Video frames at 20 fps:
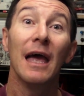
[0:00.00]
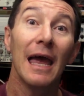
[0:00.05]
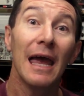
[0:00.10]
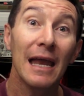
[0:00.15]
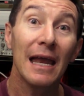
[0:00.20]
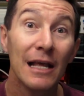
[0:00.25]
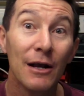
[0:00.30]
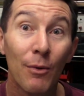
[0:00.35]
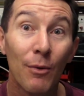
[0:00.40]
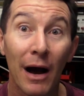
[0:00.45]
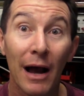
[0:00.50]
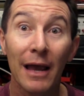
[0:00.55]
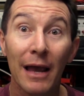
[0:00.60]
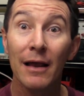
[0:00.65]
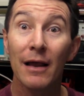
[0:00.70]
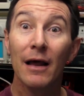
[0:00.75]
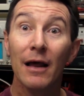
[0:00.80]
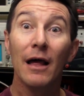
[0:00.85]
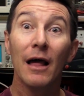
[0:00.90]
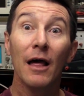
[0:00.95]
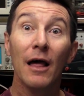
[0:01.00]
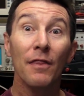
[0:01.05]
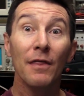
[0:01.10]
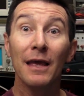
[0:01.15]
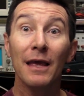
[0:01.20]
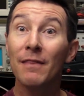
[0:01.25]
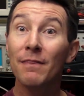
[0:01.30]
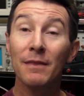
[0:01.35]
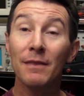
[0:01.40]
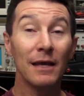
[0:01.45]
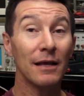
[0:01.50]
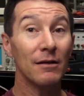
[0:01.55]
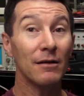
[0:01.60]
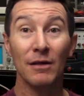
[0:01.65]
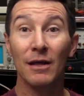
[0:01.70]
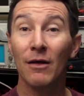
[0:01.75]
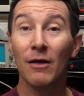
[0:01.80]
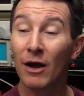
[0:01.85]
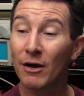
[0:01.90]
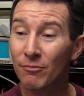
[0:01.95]
Anyway,
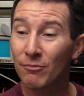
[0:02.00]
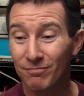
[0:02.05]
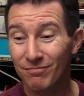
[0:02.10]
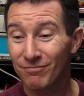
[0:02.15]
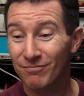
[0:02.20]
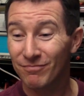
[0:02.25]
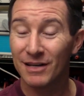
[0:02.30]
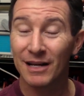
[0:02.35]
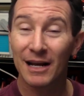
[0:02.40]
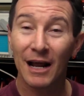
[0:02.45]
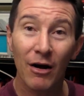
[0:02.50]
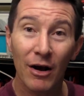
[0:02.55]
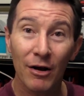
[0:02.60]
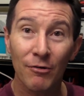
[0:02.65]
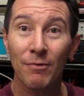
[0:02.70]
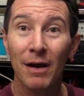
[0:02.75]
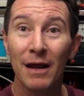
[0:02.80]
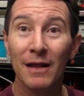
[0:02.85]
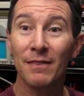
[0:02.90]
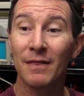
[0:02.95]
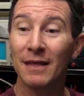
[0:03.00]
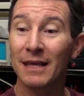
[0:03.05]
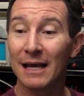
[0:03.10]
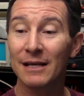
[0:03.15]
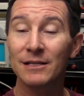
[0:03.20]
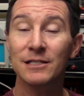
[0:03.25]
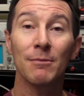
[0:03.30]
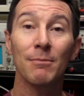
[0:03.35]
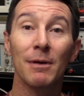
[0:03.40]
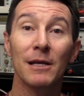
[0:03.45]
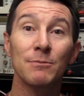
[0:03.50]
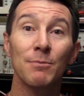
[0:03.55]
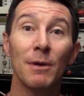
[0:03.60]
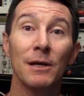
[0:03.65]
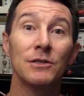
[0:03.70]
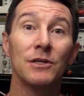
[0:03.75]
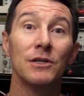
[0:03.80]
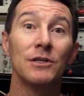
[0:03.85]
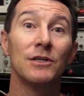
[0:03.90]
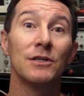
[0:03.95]
I read the SMS
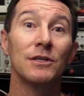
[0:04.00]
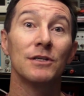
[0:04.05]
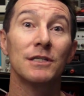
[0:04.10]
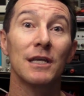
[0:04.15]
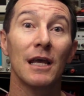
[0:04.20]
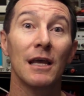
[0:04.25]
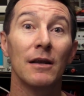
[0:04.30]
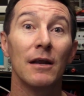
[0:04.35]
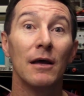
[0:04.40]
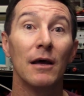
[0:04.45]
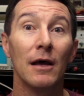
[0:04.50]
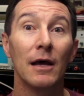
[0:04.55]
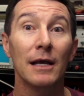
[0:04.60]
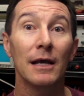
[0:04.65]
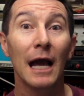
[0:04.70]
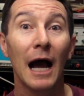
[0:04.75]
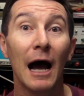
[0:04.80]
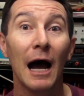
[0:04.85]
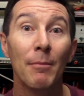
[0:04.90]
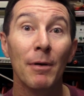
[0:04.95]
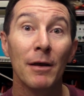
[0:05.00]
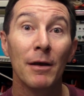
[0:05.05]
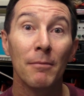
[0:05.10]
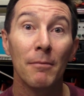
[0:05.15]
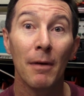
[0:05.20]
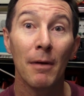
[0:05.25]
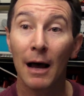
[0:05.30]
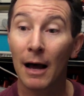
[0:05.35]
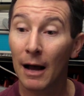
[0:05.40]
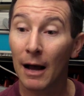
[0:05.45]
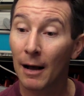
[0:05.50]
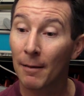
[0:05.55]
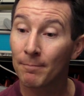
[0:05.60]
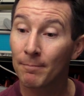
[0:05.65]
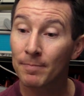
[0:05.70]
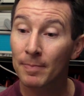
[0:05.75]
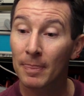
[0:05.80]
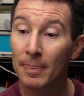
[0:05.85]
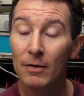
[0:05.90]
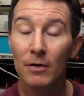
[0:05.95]
message and it said Garmin
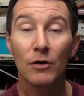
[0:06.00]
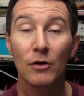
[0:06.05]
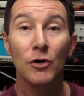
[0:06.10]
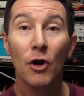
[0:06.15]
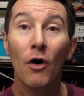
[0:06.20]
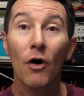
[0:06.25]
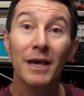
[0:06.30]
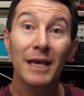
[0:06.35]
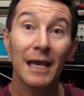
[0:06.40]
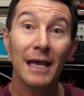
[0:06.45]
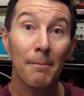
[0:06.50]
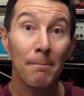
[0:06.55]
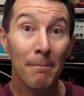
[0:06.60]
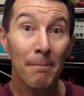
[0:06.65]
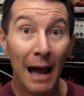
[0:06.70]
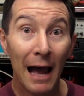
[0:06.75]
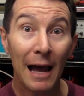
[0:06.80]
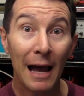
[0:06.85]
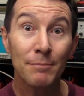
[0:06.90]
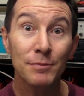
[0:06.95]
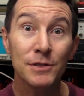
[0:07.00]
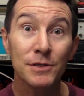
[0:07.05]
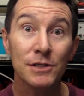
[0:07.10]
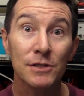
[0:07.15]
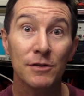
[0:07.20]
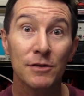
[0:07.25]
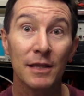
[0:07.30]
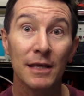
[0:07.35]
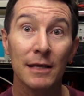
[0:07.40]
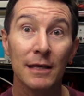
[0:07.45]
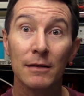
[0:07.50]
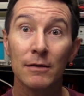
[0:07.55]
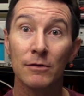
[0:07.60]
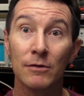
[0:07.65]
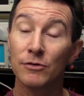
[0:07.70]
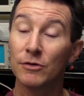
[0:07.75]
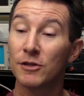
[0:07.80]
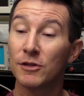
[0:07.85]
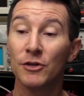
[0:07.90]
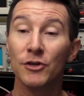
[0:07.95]
Nokia Maps,
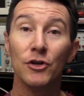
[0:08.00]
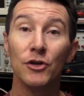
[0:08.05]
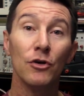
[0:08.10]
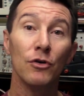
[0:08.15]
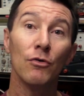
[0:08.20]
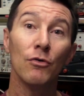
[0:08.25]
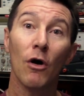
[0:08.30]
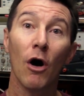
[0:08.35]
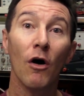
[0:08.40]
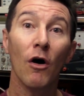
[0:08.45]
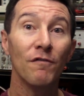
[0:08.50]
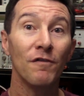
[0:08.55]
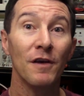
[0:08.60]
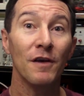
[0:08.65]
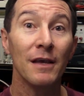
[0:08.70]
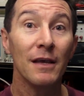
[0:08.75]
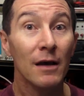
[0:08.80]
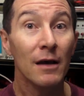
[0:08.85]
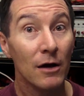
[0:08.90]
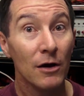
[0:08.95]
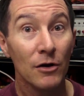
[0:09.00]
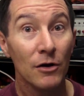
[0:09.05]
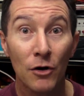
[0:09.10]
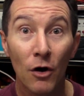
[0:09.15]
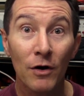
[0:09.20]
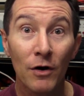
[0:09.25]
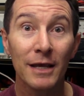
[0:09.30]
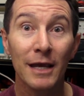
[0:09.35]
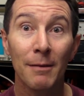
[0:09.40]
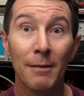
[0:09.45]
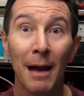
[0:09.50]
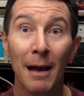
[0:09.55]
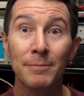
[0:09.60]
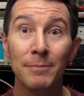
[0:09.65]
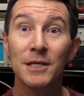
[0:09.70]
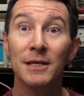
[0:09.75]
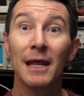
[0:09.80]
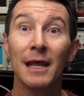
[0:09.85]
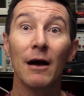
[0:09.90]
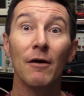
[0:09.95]
the new Ovi Nokia
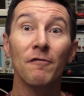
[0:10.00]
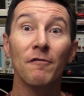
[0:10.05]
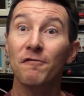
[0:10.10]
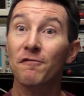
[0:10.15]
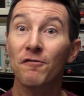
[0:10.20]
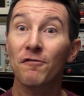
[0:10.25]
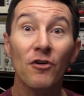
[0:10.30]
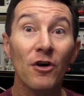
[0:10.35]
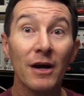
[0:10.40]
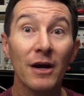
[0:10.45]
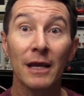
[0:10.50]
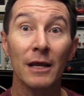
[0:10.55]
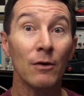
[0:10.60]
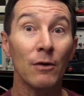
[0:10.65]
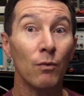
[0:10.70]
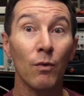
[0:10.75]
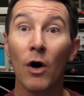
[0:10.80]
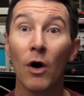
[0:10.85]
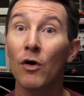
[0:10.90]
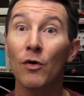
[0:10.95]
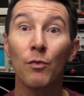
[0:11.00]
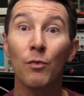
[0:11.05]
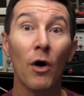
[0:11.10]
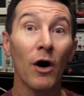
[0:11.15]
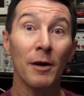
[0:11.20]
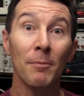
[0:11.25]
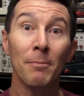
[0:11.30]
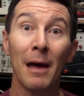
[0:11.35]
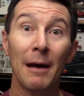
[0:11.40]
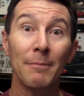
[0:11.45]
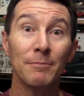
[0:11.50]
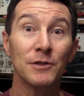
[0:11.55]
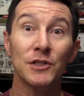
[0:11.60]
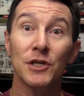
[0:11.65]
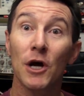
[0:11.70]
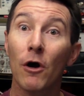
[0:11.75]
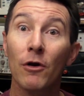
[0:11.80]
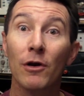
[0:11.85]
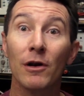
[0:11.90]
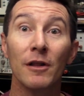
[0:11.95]
Maps, are now free. Worldwide maps,
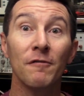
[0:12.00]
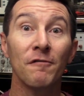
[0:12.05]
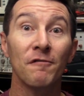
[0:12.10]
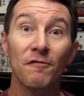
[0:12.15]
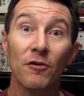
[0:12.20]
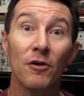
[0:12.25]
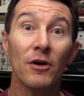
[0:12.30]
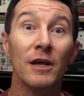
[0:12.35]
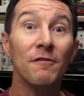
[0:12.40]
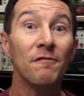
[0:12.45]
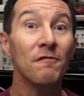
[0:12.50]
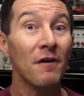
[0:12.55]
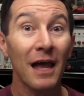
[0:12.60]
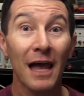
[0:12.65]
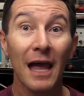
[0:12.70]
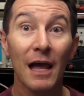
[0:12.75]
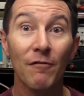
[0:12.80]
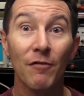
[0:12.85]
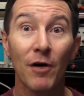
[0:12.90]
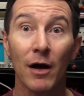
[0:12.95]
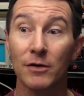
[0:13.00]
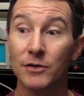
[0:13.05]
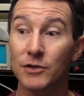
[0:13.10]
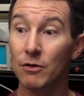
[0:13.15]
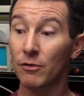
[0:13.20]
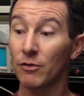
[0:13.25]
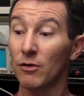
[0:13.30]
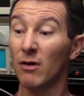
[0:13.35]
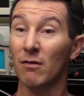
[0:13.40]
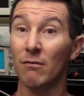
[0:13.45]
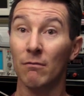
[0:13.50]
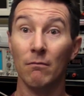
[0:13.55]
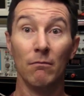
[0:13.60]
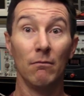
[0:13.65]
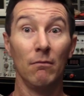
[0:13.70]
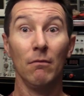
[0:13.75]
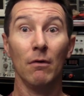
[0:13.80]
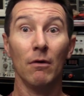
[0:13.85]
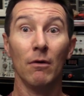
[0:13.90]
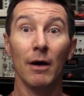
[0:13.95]
totally free forever. So I thought,
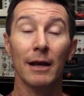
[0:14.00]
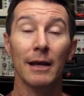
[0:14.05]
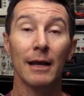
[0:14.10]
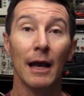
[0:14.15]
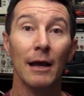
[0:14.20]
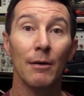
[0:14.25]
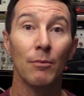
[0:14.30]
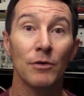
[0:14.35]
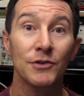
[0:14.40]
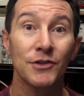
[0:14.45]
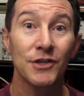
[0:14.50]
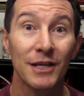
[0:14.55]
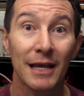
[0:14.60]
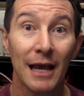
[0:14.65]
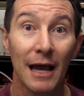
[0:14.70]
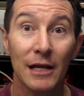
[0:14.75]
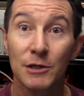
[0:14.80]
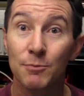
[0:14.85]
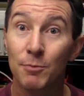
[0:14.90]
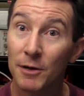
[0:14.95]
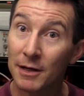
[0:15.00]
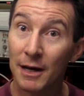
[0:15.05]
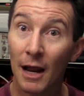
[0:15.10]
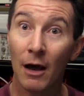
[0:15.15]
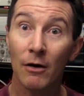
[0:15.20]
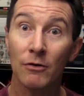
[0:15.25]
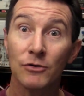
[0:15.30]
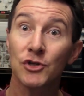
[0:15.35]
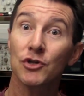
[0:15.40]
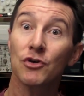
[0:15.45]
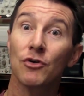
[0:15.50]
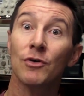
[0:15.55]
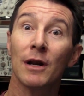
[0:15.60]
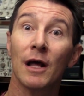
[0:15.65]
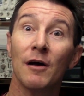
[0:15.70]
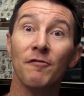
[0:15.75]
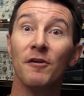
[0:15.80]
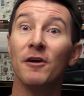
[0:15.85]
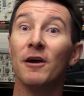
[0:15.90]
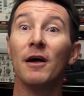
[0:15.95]
okay, what's the catch? But no, sure
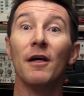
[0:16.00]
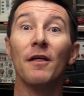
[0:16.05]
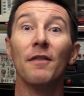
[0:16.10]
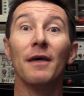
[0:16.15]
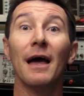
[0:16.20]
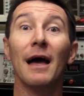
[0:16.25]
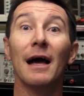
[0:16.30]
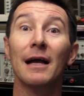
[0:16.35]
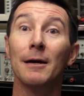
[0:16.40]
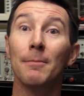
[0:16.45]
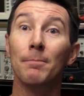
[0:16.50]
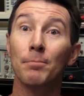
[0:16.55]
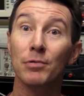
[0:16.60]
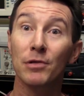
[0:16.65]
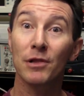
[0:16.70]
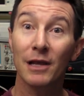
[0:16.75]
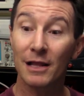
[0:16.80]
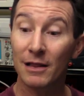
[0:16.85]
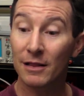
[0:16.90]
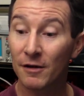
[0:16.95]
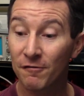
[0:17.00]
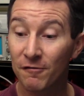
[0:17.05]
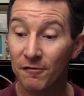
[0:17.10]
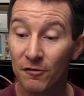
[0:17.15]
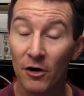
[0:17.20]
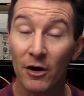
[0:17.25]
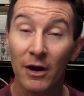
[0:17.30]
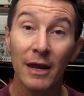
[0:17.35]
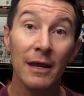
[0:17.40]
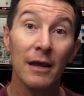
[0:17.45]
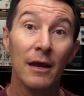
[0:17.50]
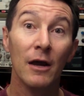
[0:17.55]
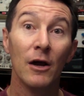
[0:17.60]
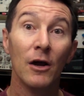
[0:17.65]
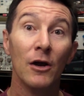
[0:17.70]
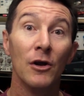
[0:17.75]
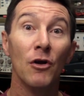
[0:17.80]
enough, they are completely free.